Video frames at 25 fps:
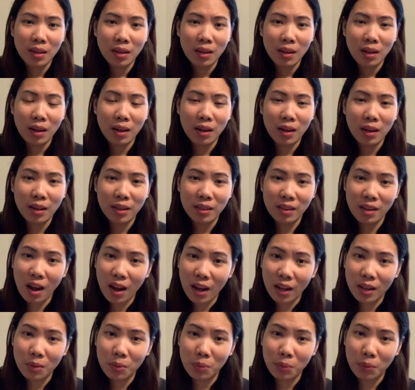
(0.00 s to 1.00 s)

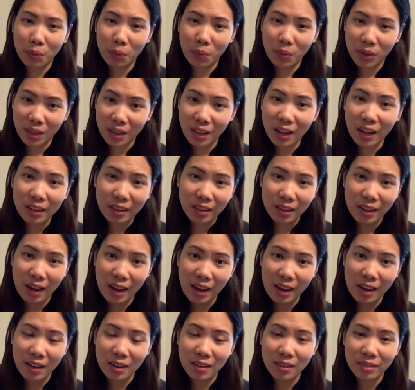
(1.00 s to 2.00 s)
done with that
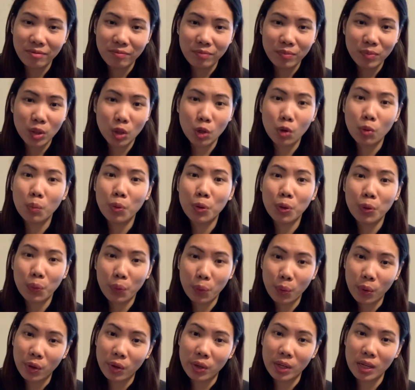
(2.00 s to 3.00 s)
day, no more
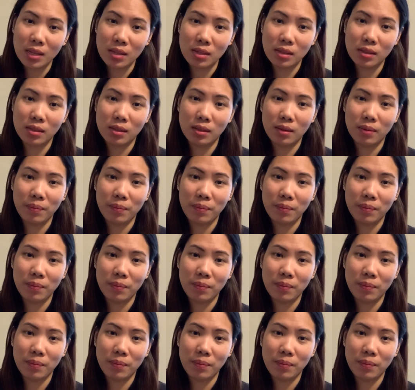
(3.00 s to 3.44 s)
worries.